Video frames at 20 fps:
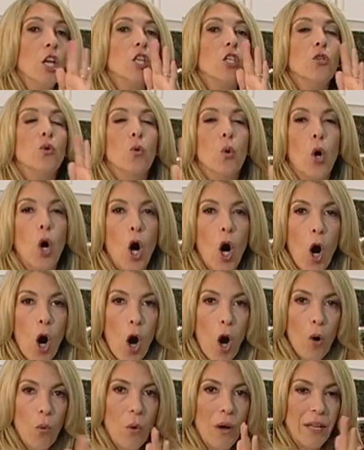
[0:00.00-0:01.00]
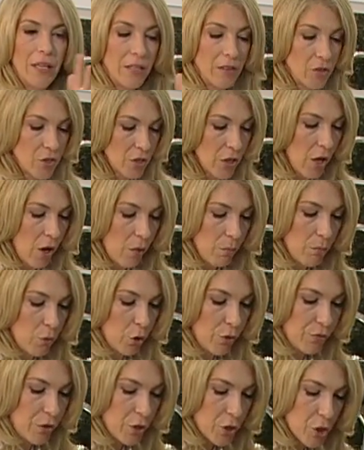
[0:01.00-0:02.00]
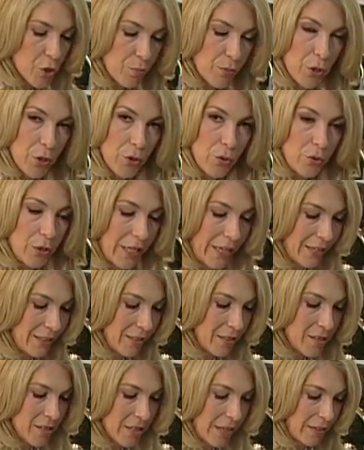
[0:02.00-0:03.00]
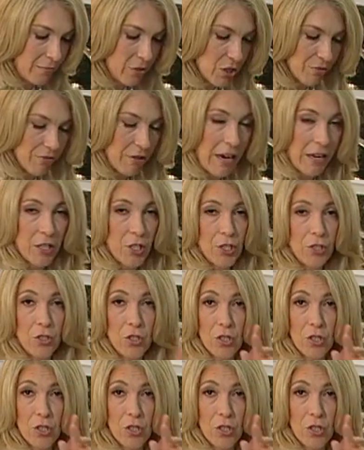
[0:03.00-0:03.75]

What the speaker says: you always move the spoon in the same direction.